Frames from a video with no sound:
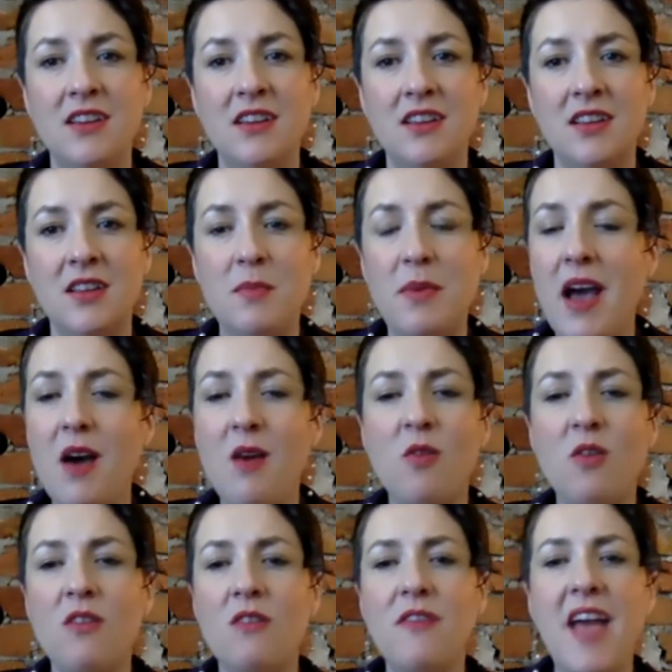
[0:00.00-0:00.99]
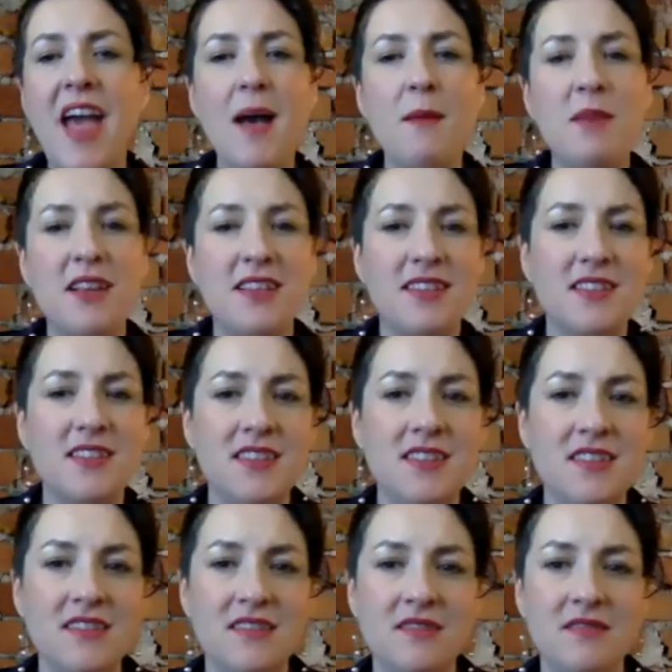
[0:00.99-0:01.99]
The power of habits,
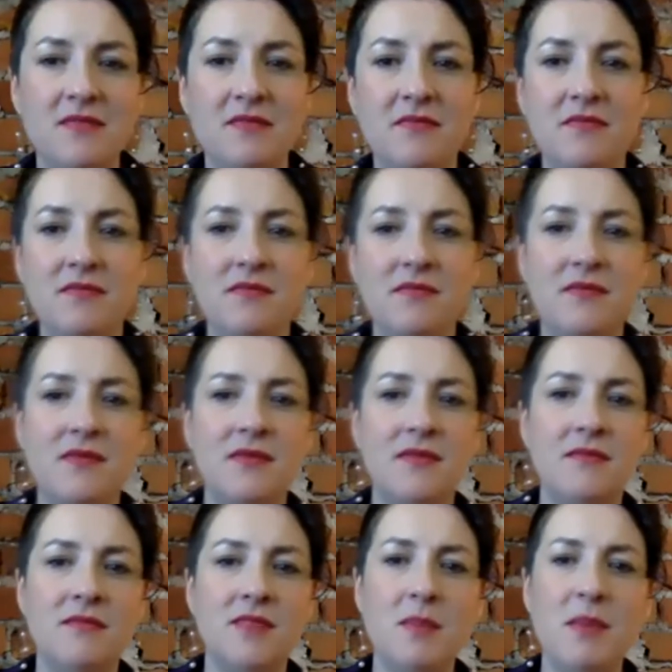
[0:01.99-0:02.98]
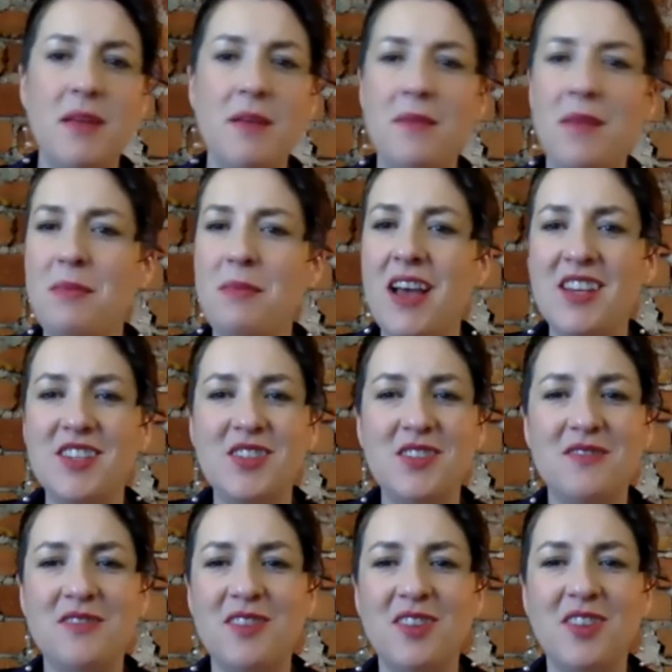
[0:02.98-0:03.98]
my passion
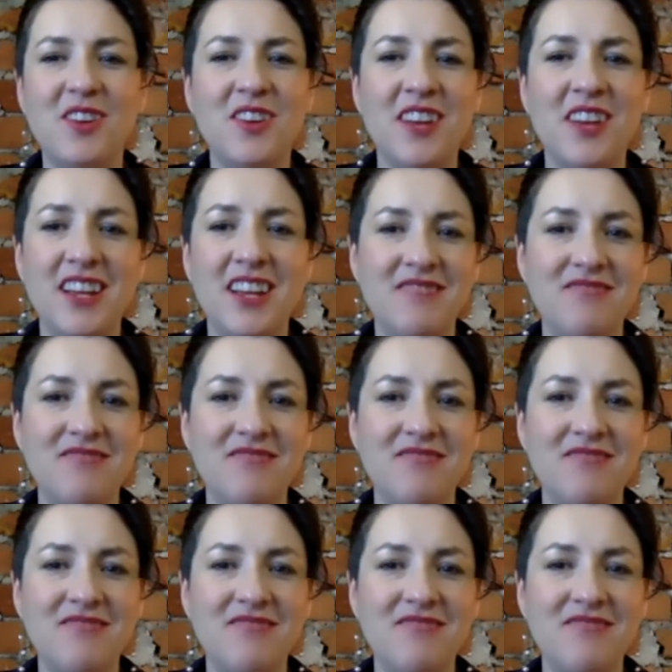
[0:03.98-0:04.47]
for learning,